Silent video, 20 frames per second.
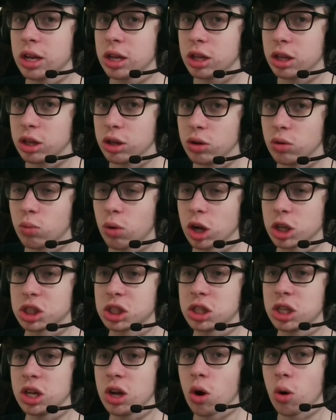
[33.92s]
you
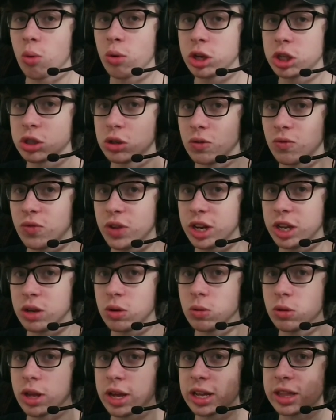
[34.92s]
watch the original
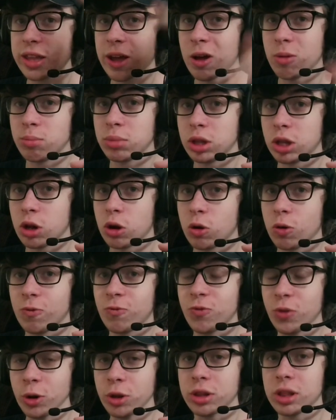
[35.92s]
video link down below.
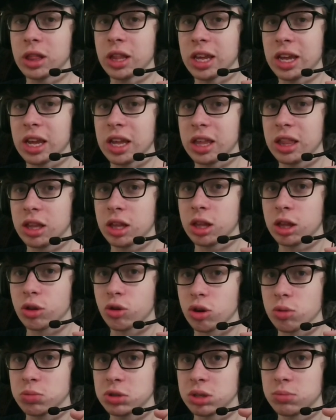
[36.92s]
First link in the
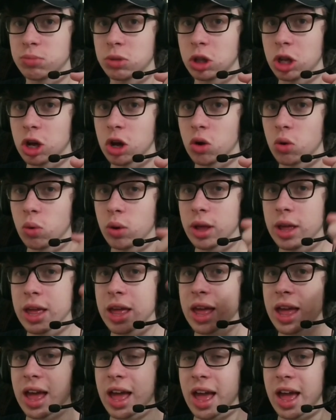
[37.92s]
description below,
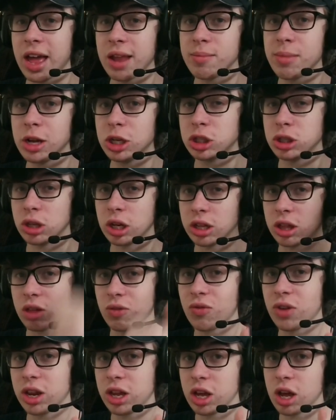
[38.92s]
and make sure you like this
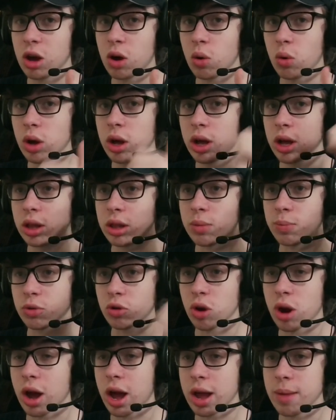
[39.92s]
video,
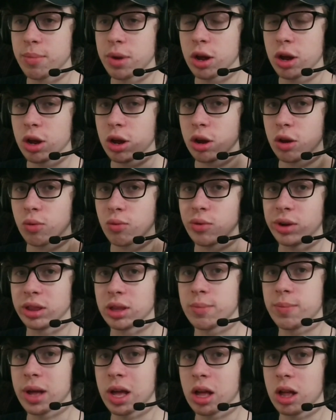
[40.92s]
subscribe, ring
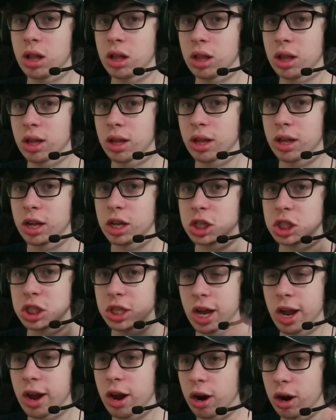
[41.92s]
the bell,
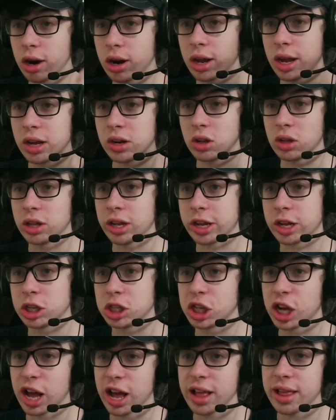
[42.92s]
share, and all that good
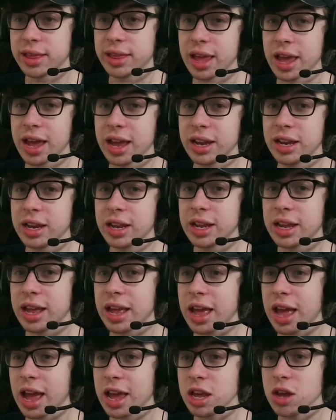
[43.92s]
jazz. And
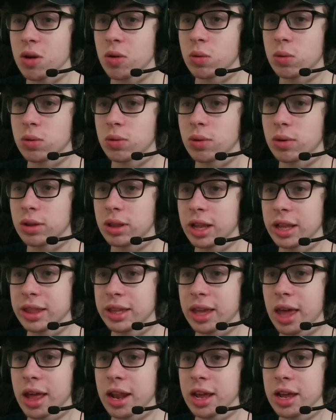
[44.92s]
hey yo, let's
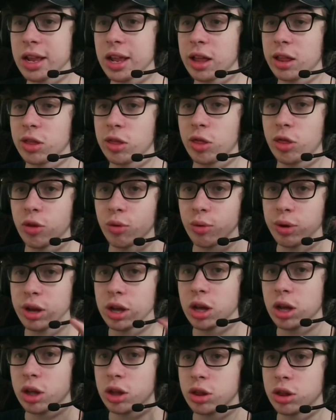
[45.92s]
get it in
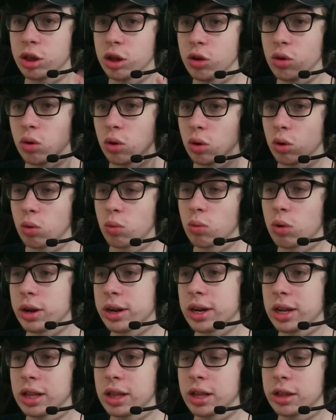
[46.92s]
three, two,
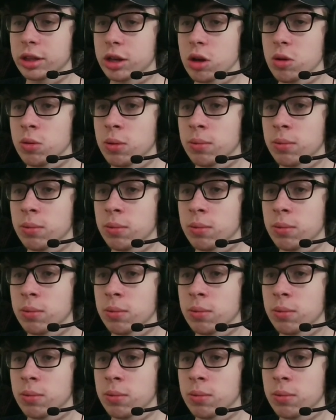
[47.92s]
one, let's go.